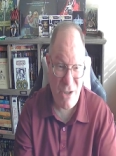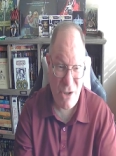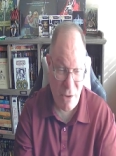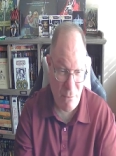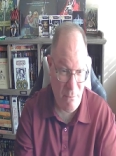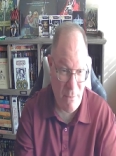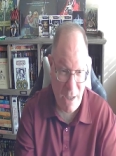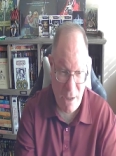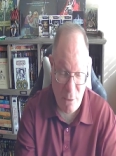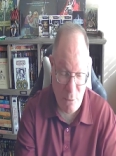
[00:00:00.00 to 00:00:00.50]

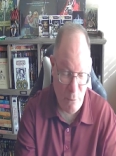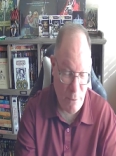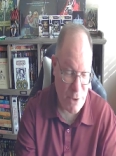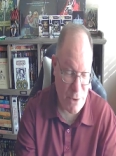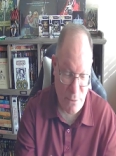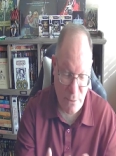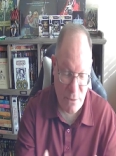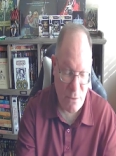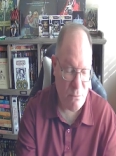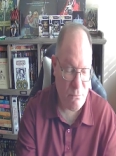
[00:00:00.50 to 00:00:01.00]
Medal, which
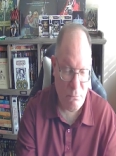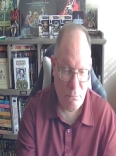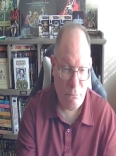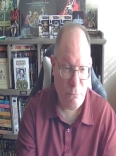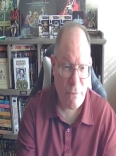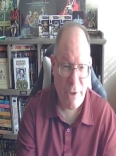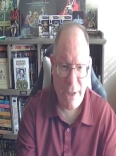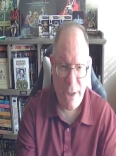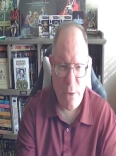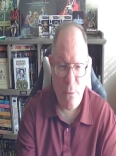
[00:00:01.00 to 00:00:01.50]
was
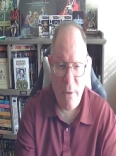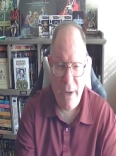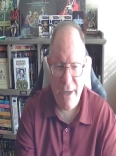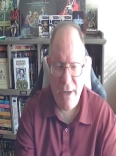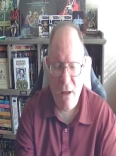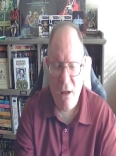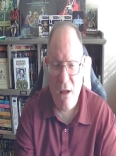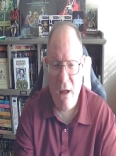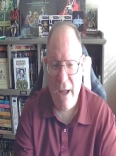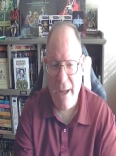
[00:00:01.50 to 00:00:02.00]
really quite
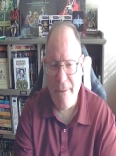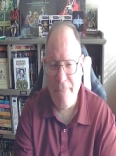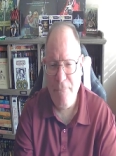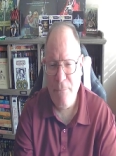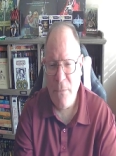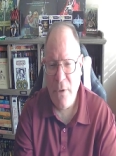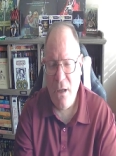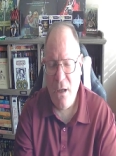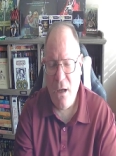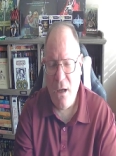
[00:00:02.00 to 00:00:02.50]
high,
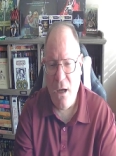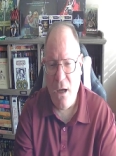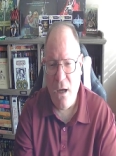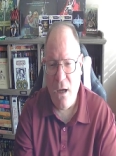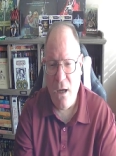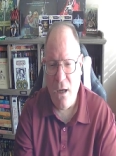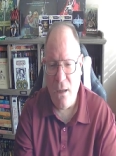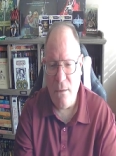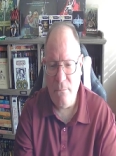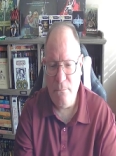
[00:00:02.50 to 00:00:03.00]

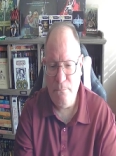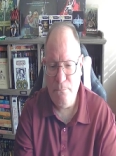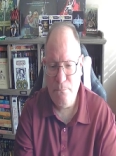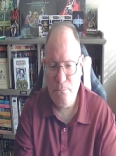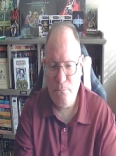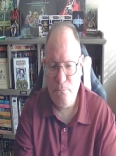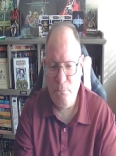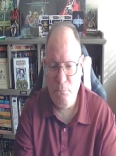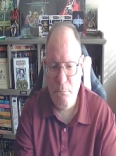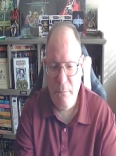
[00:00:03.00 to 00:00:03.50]

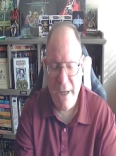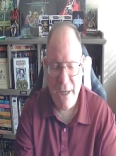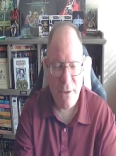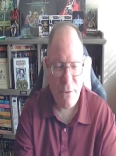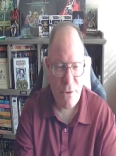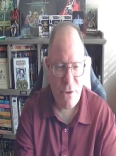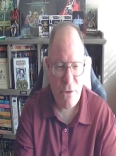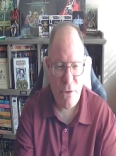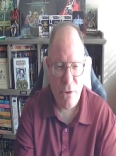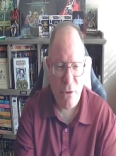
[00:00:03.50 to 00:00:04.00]
medal
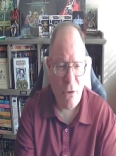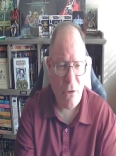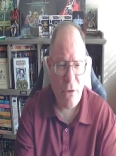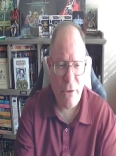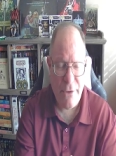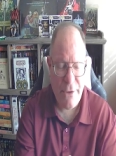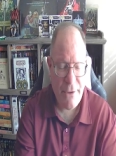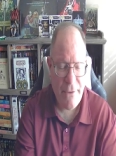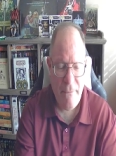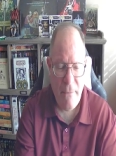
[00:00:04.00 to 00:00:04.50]
to
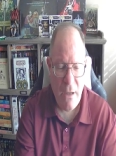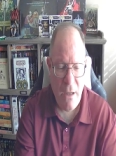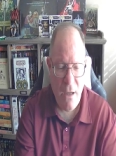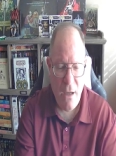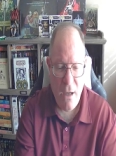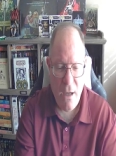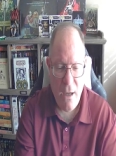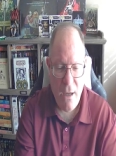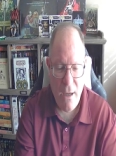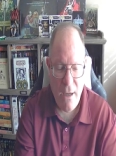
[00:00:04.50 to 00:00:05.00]
earn.
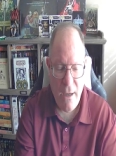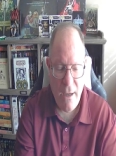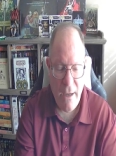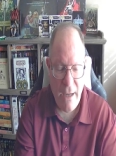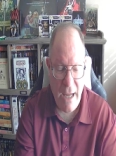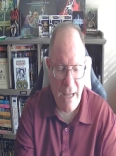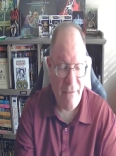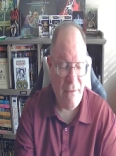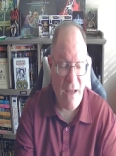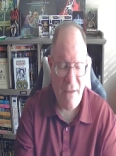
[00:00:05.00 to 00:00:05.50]

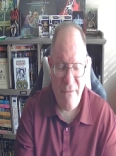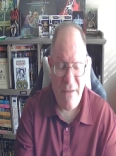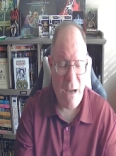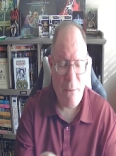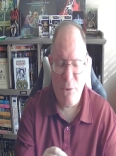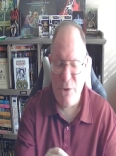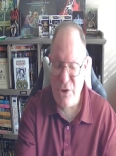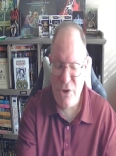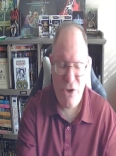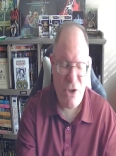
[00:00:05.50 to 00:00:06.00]
And that
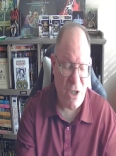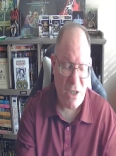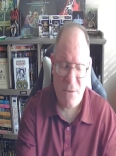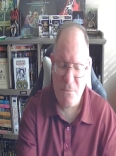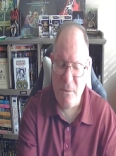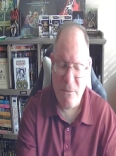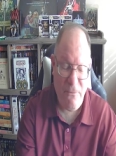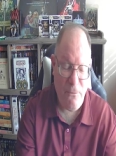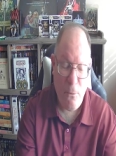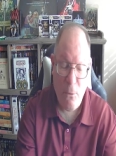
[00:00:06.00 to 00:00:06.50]
was just
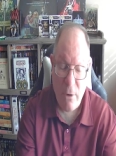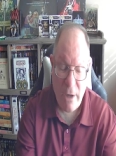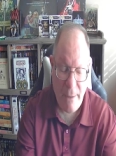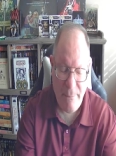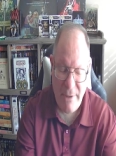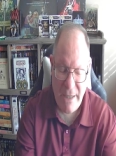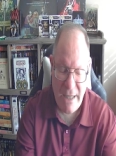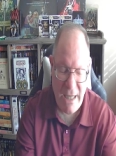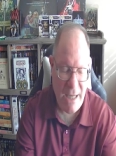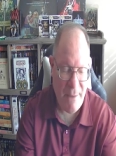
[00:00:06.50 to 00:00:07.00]
before I
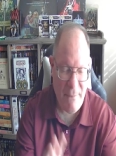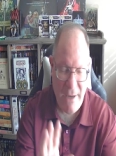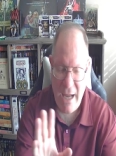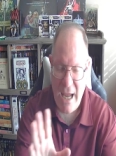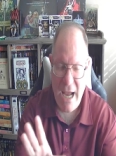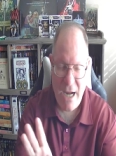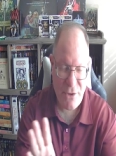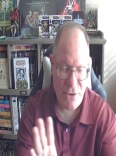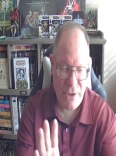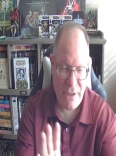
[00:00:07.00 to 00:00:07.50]
became,
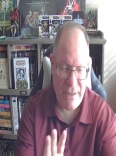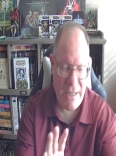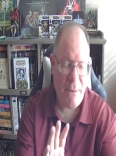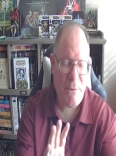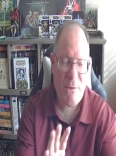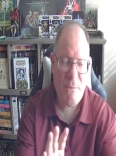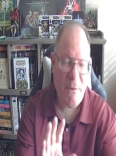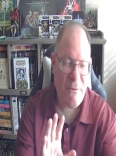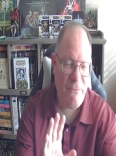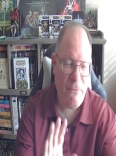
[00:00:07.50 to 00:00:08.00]
actually, that was
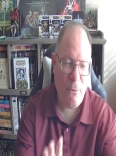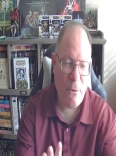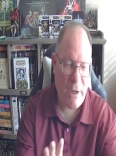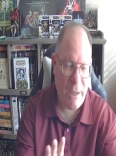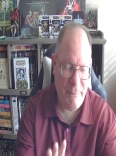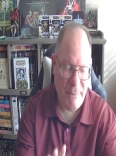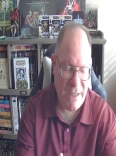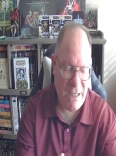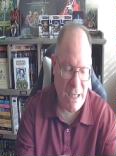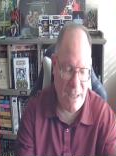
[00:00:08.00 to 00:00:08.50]
before I
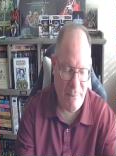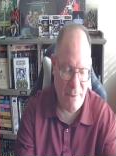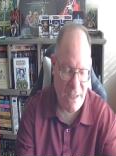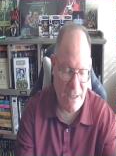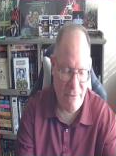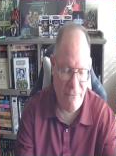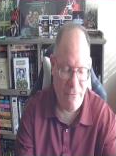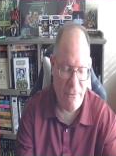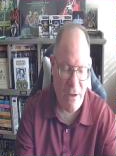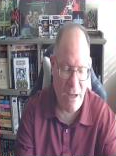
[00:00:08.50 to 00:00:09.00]
became an
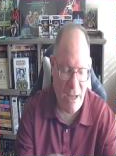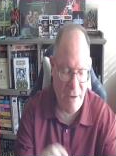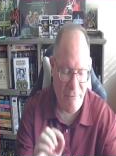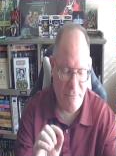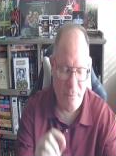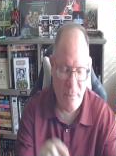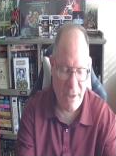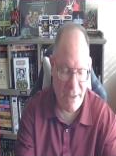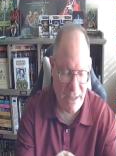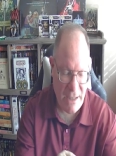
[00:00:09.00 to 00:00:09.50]
E5,
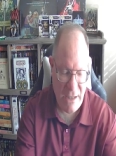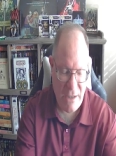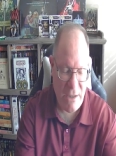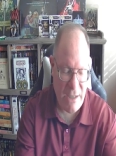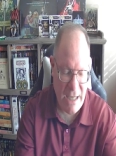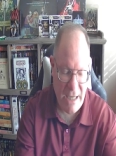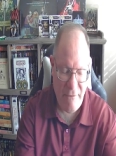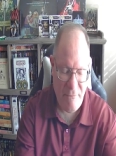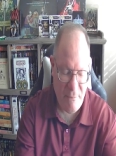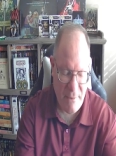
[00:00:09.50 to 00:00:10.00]
but he
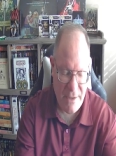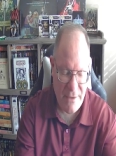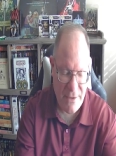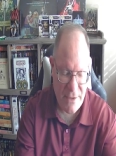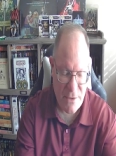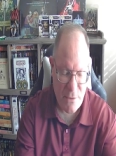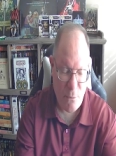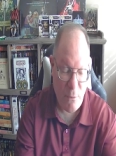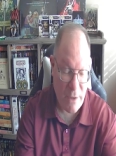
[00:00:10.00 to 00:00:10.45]
gave me this when I